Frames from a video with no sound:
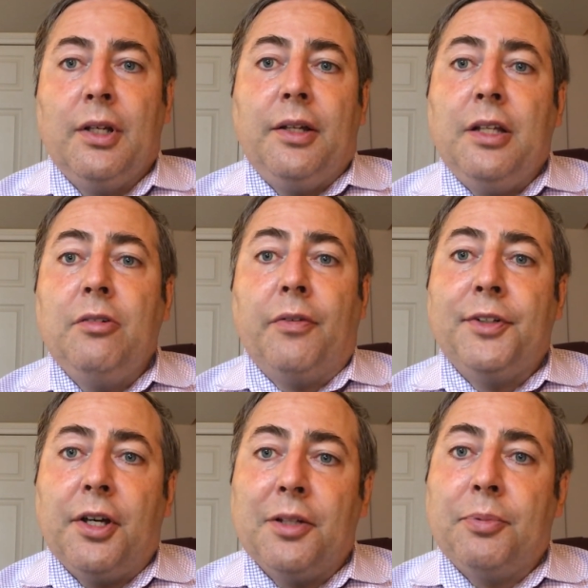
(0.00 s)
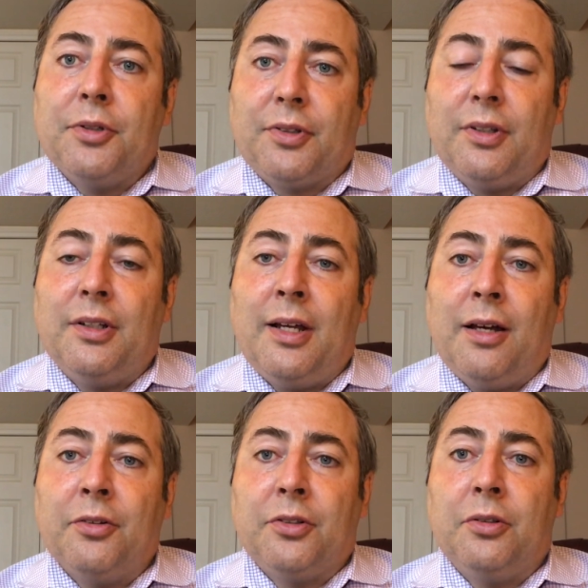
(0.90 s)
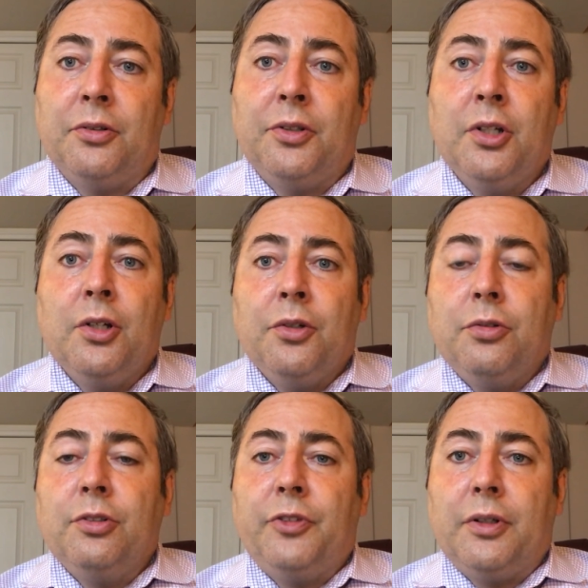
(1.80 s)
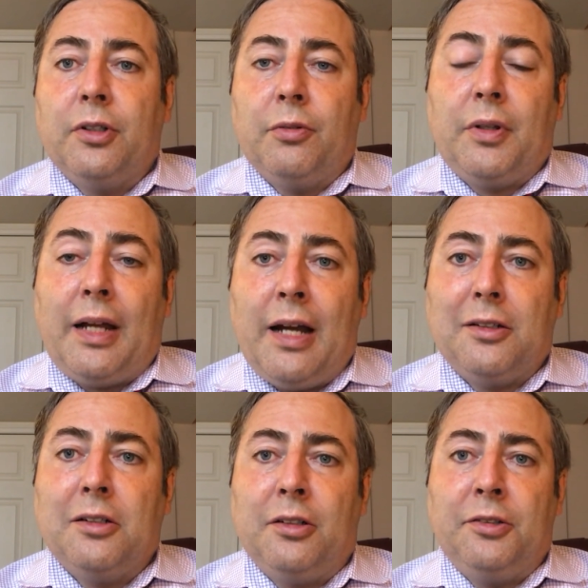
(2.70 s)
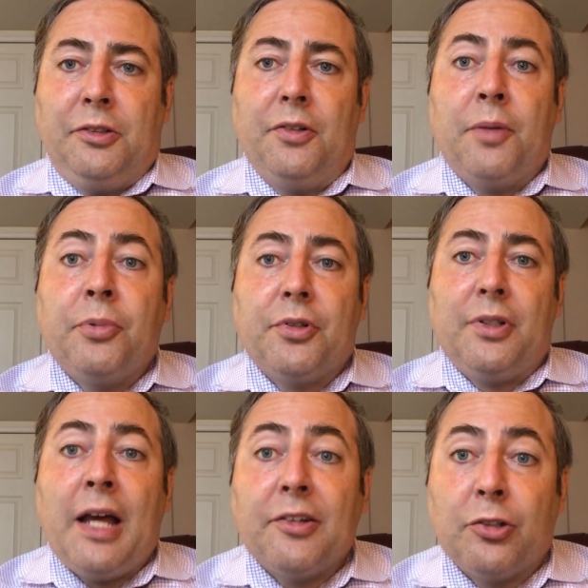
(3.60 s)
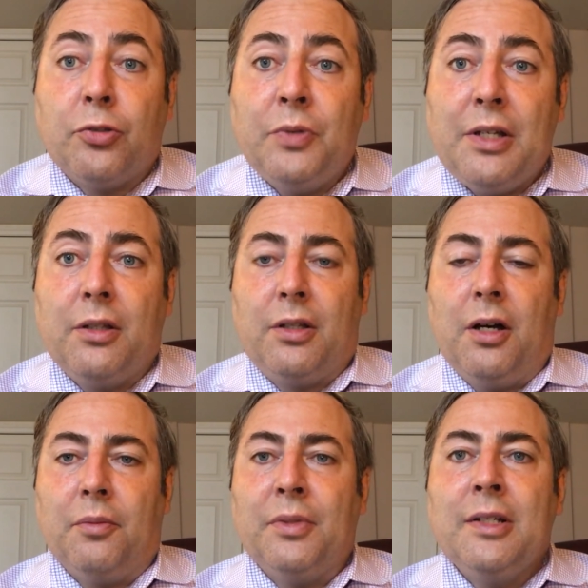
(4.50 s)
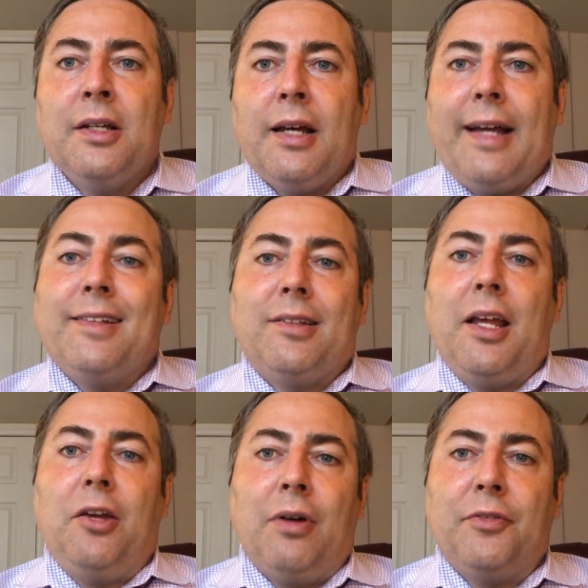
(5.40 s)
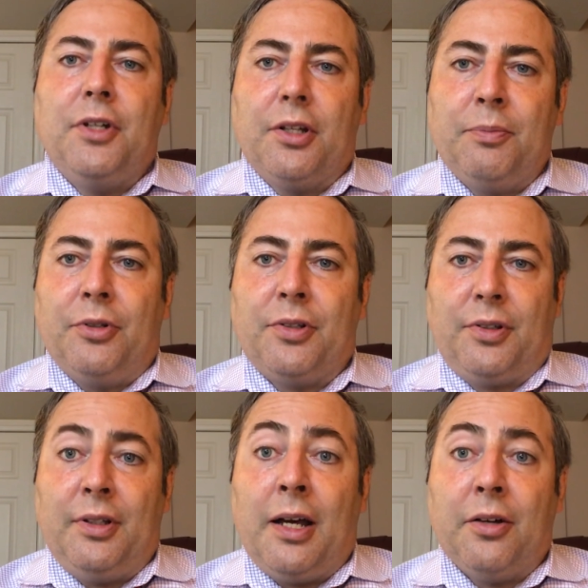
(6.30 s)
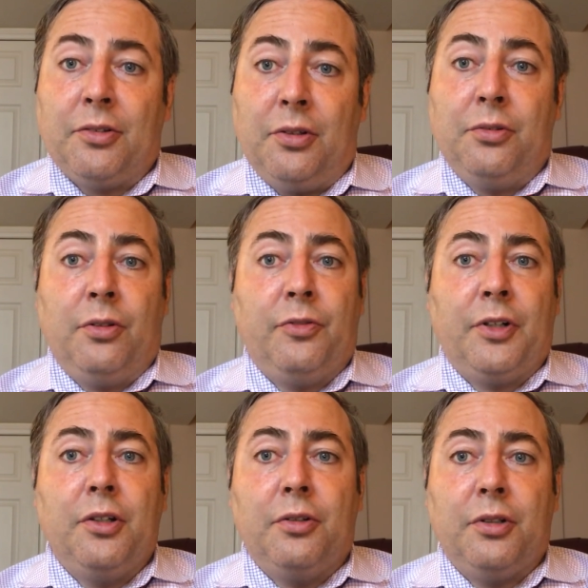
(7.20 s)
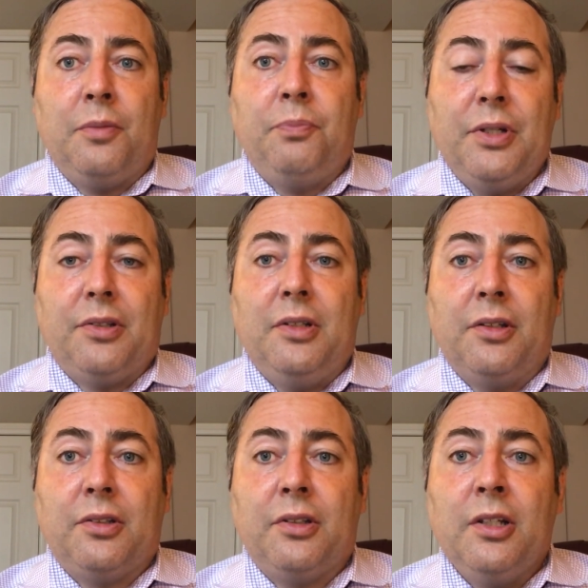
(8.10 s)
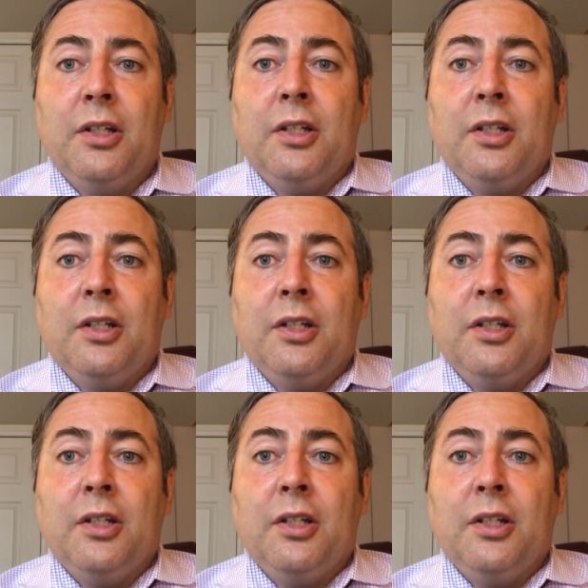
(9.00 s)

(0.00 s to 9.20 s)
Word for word: And then you have another person in the household who's very good with agriculture. That person has a green thumb. And say you have another person in the household who's very good in business.